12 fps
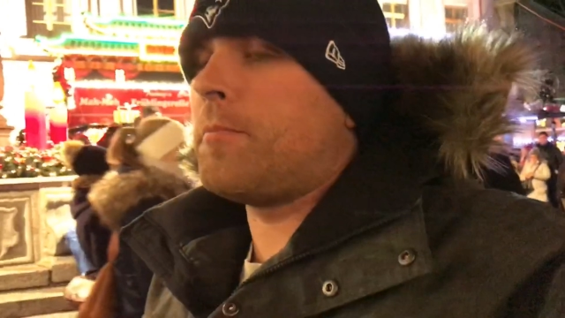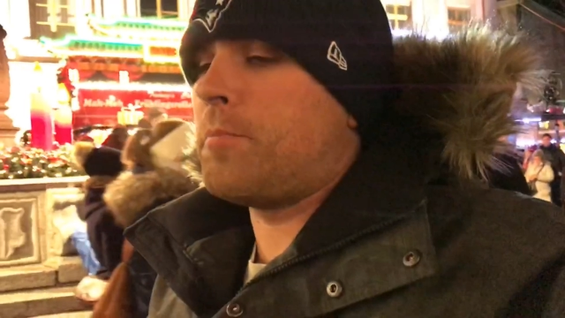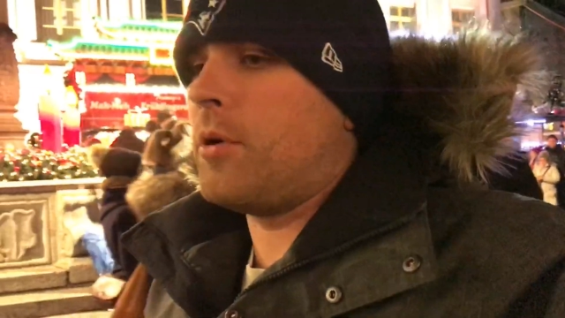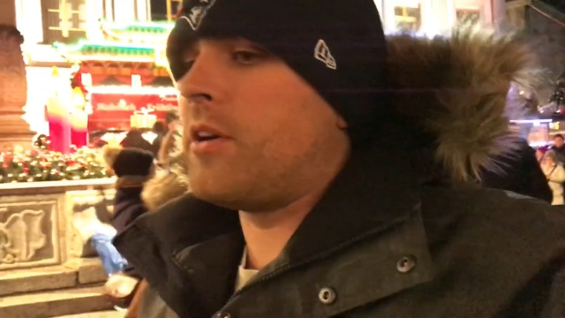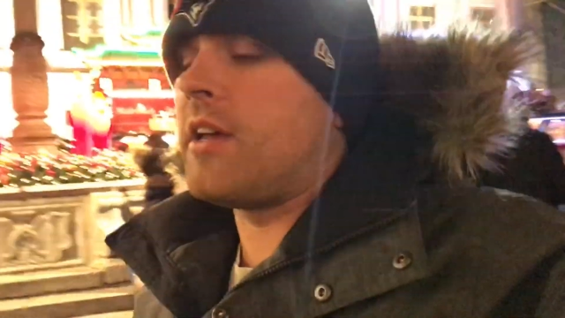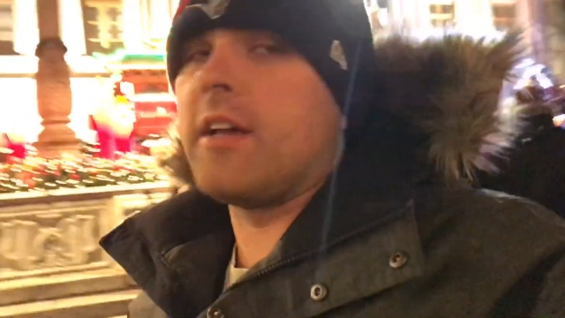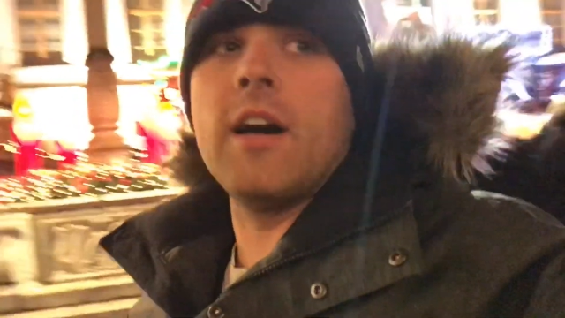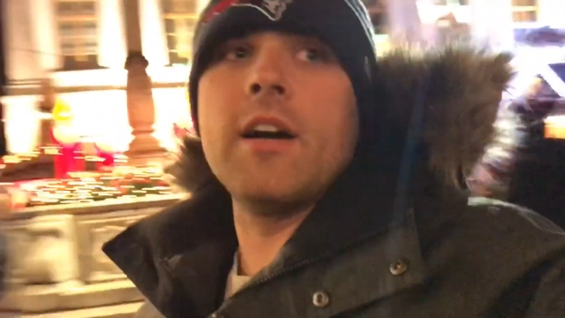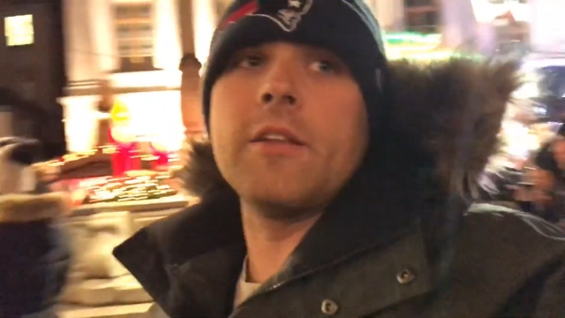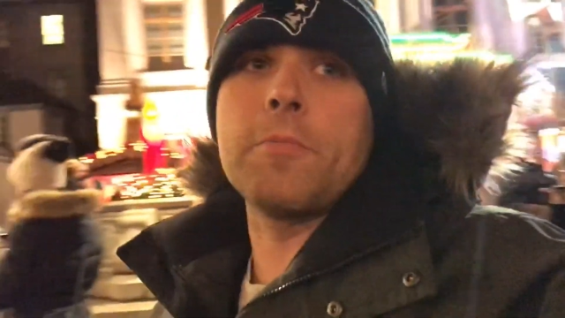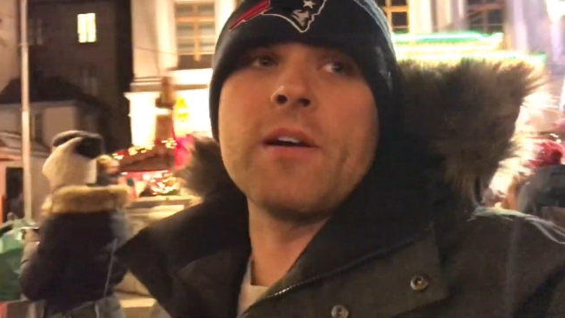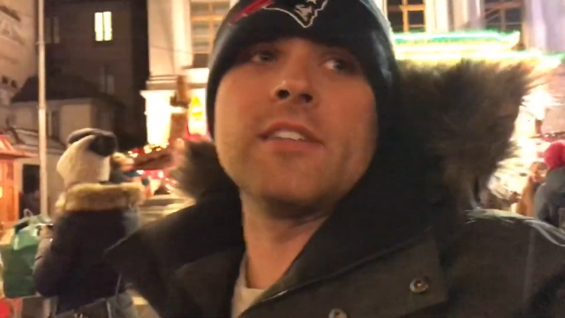putting
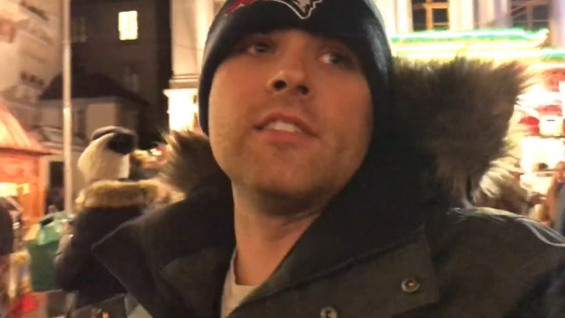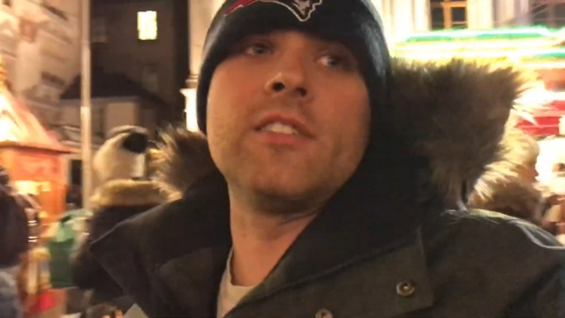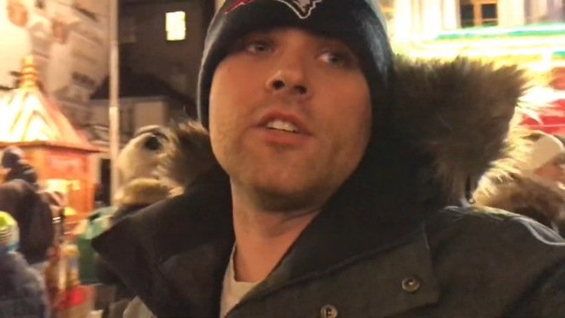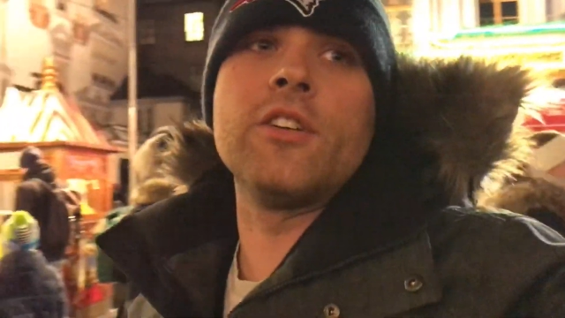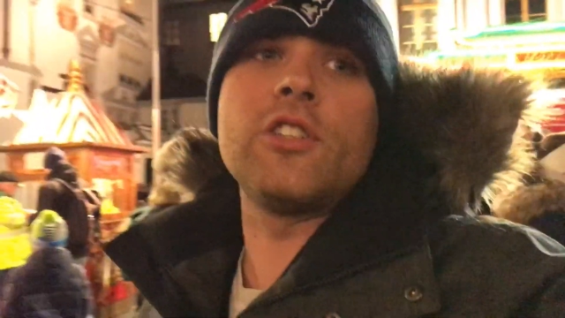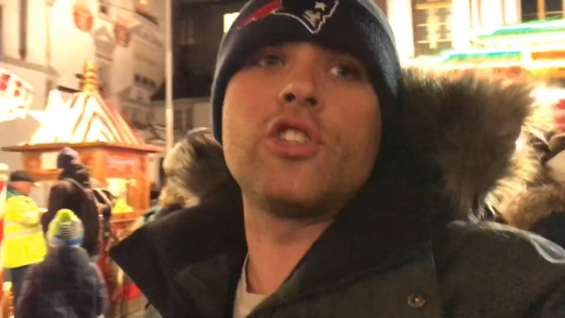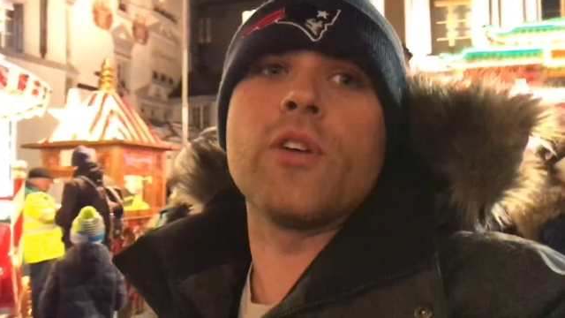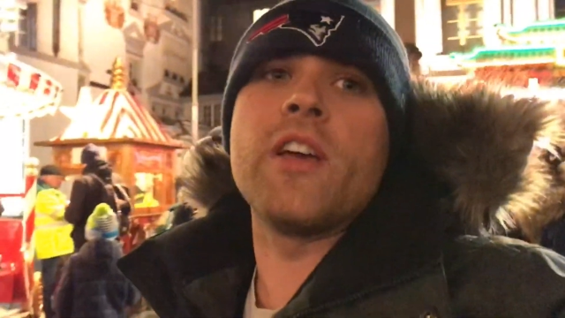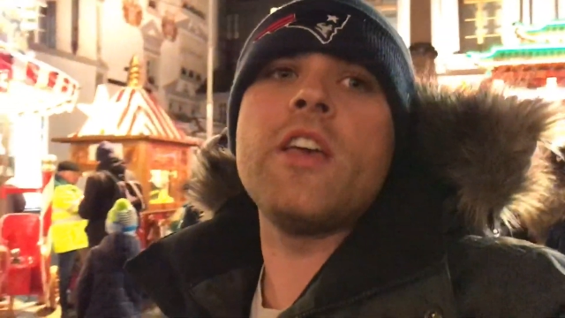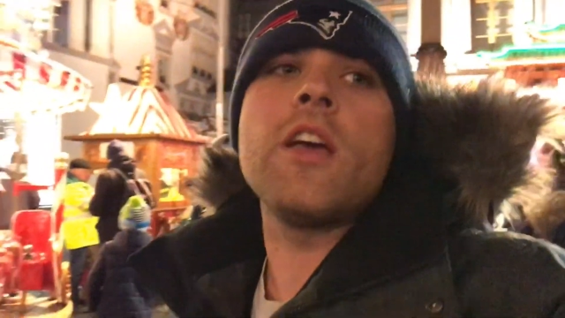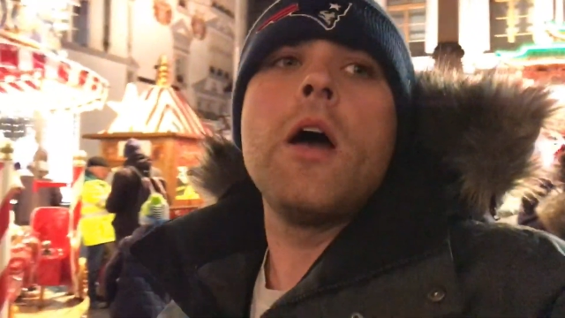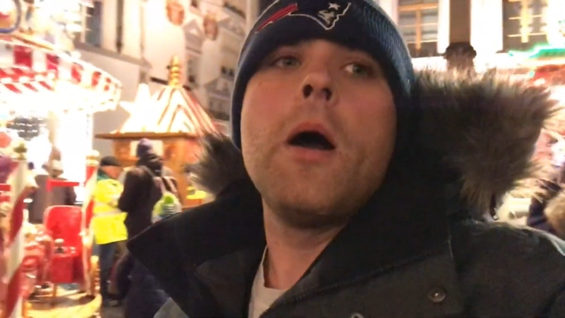the presents under the
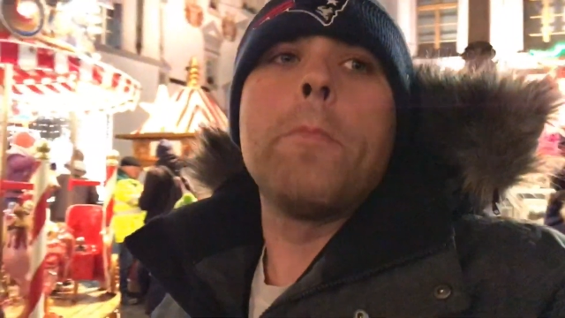tree.